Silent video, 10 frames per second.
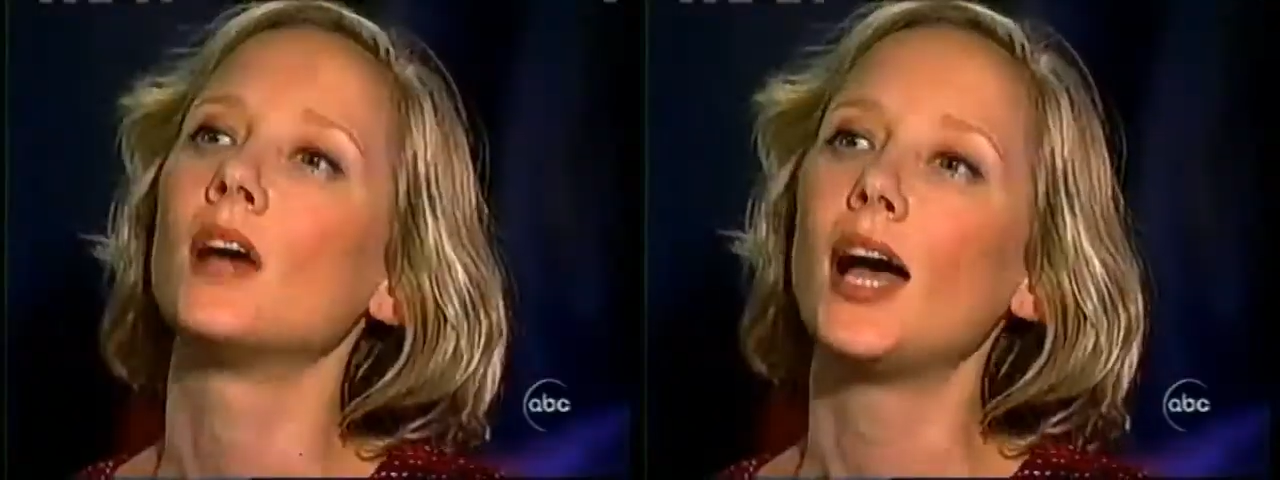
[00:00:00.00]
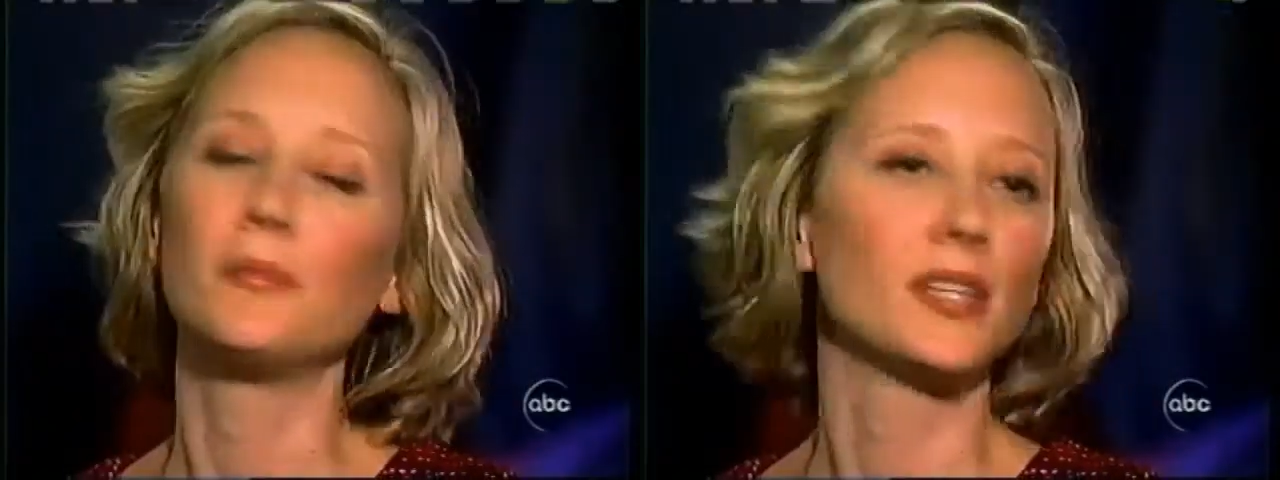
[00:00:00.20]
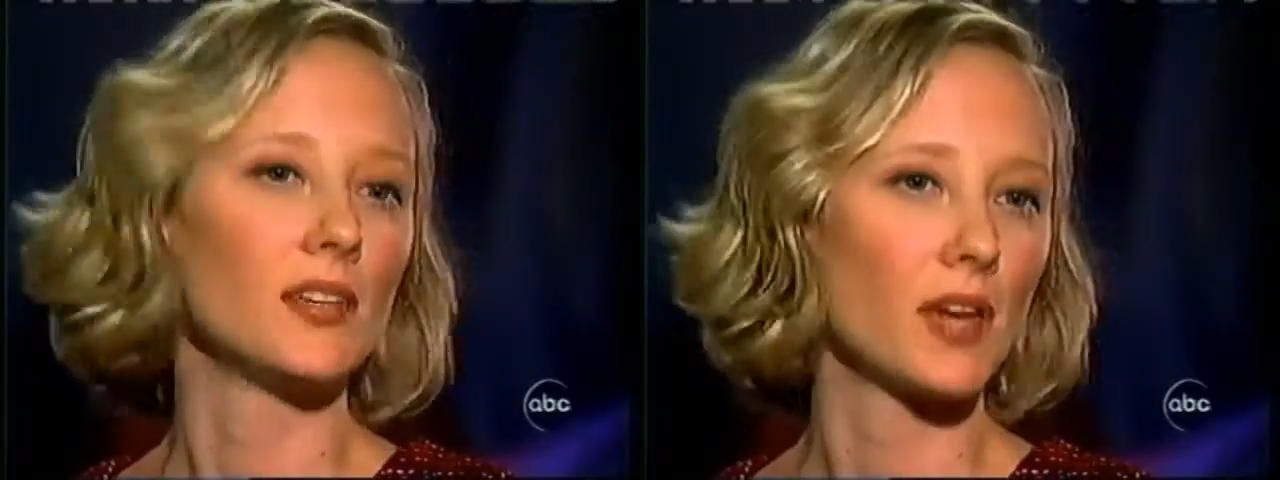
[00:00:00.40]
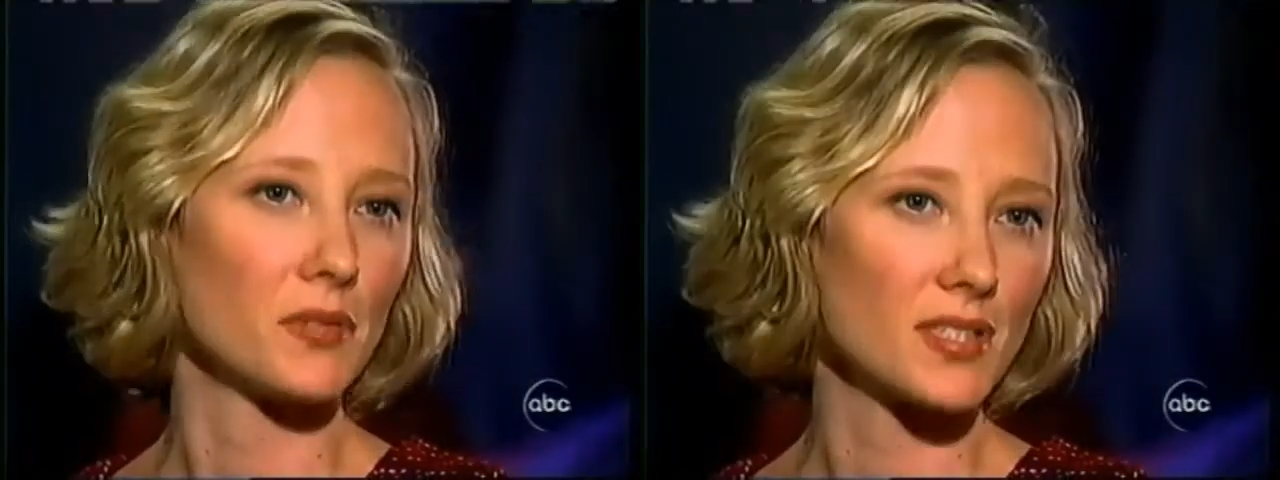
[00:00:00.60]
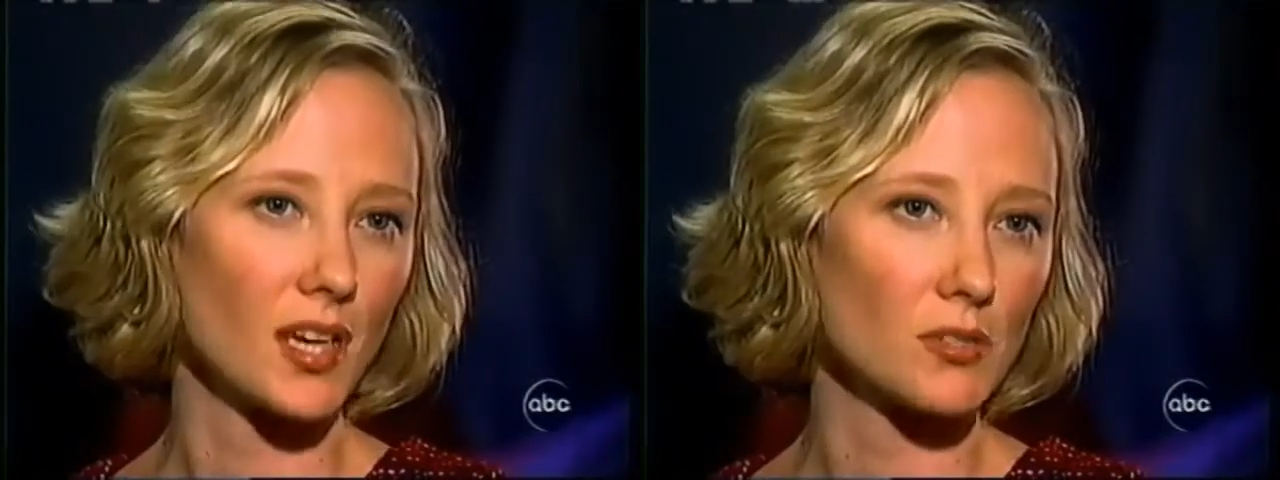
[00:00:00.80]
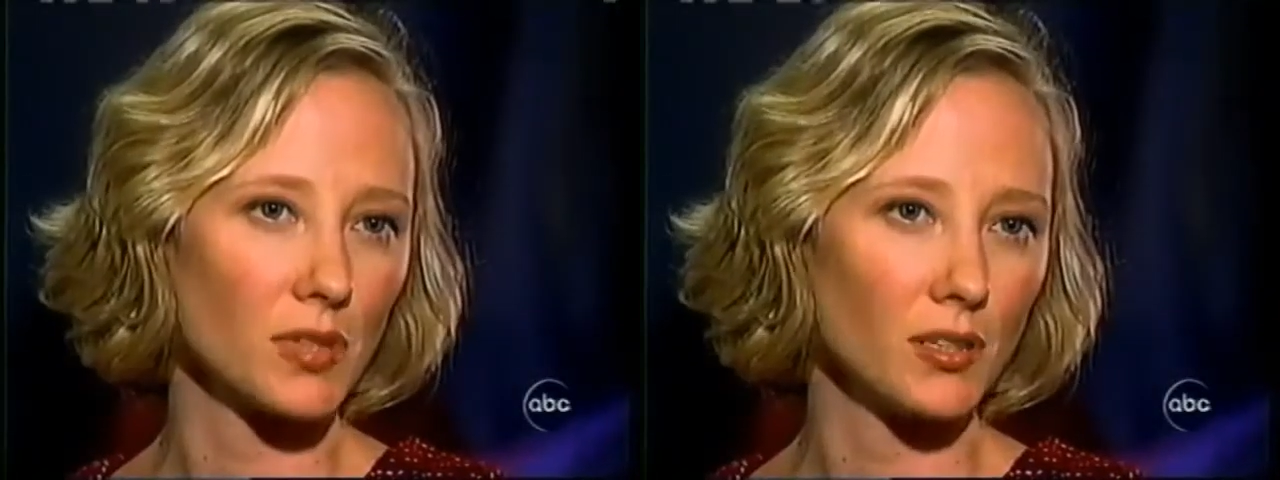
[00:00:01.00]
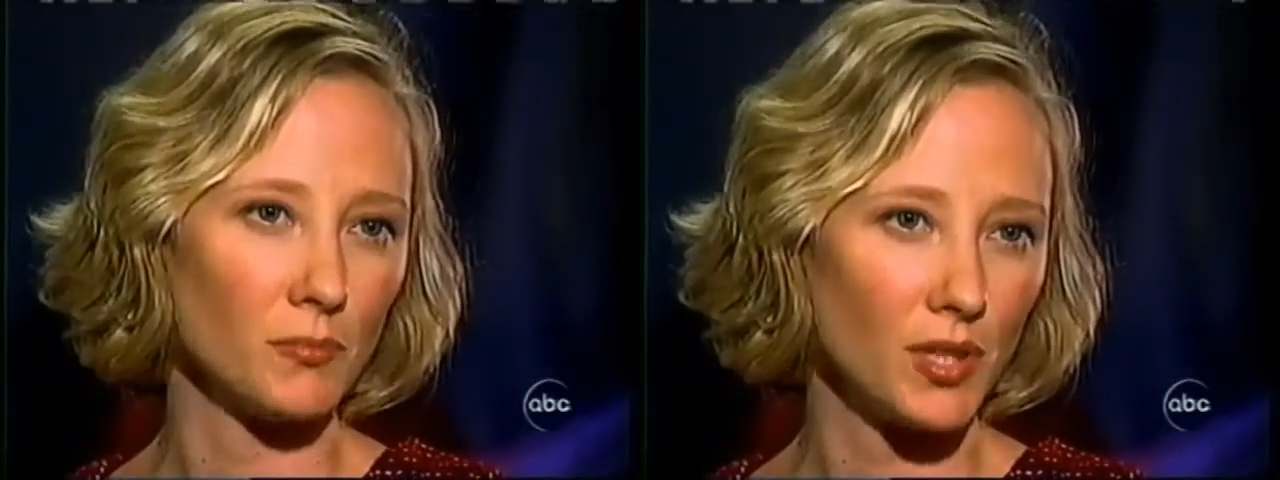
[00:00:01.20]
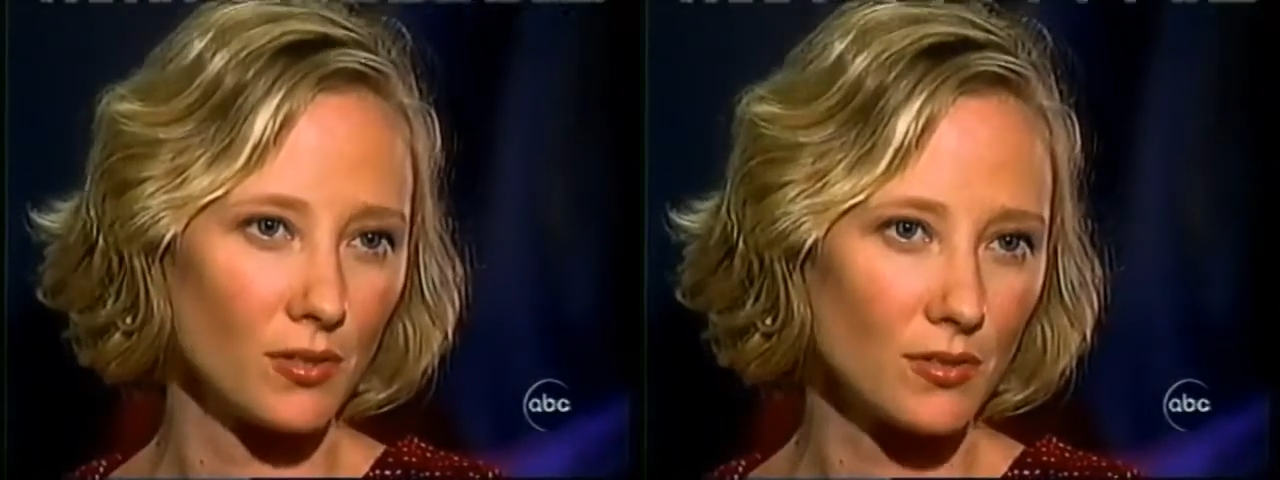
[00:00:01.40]
I believe I was sexually
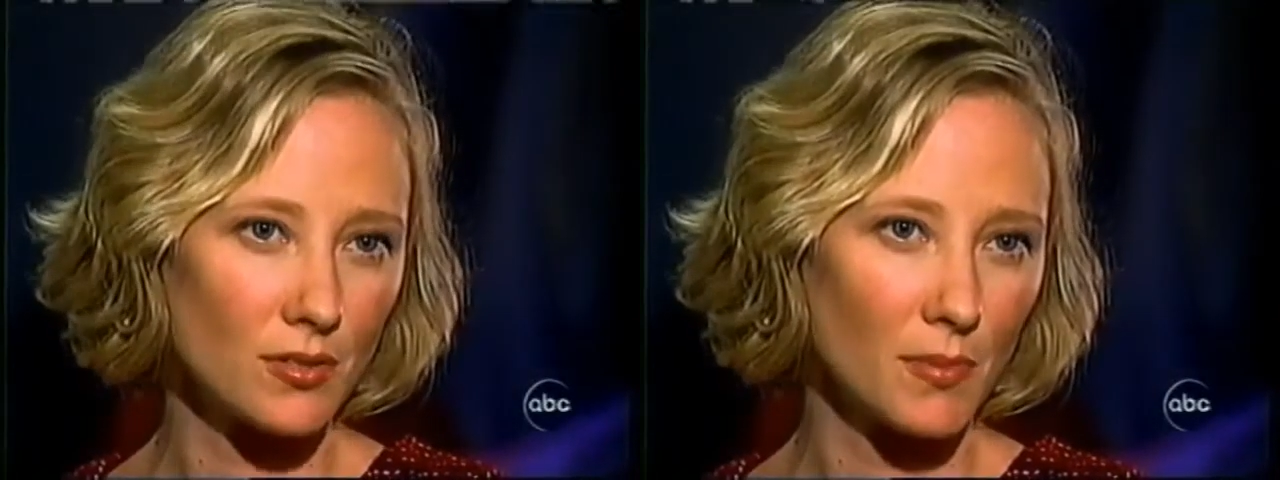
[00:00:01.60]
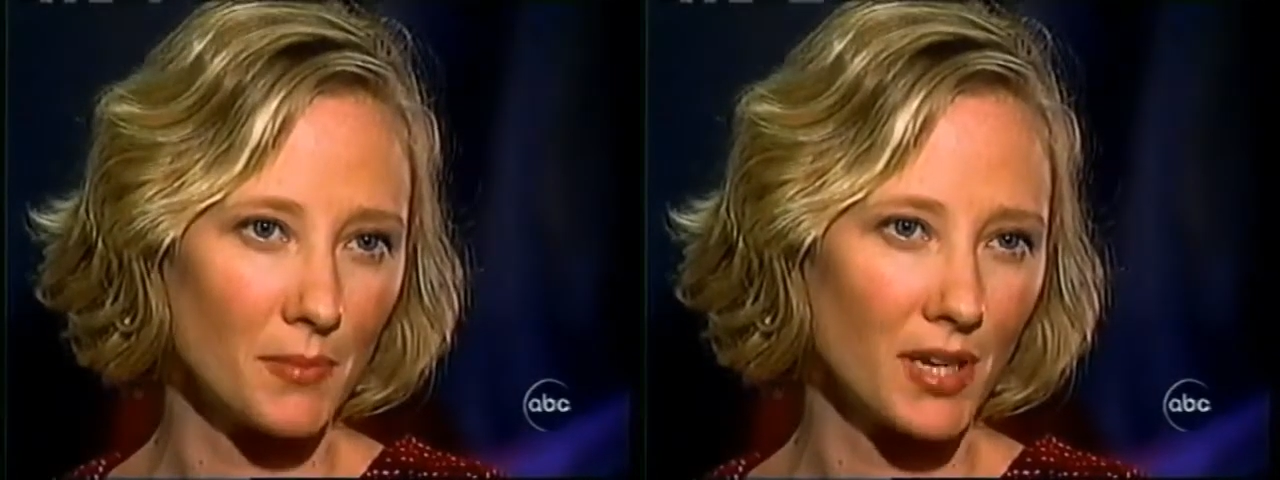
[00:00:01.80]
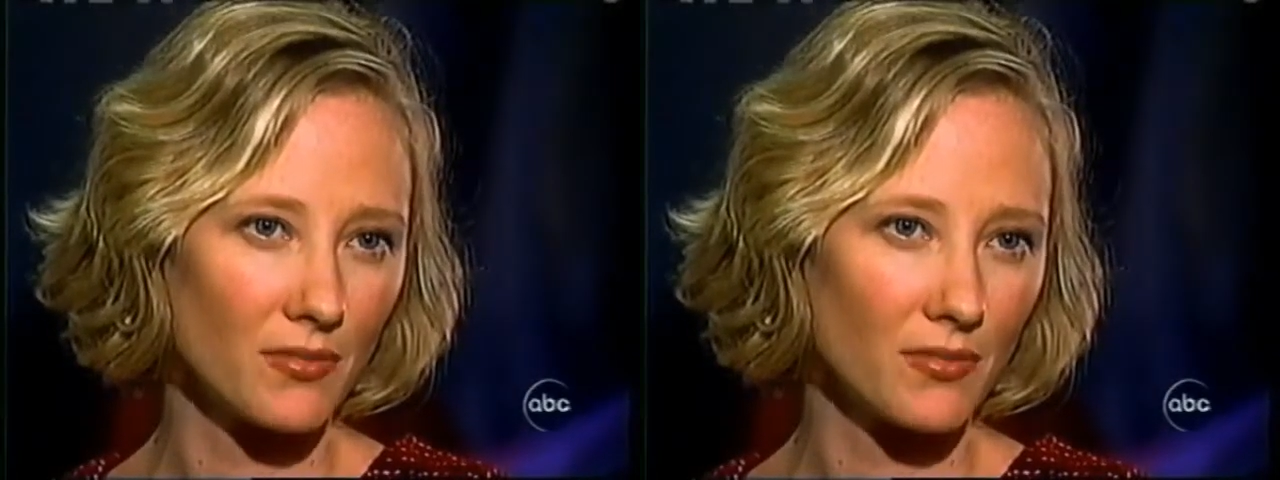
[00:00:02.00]
abused by my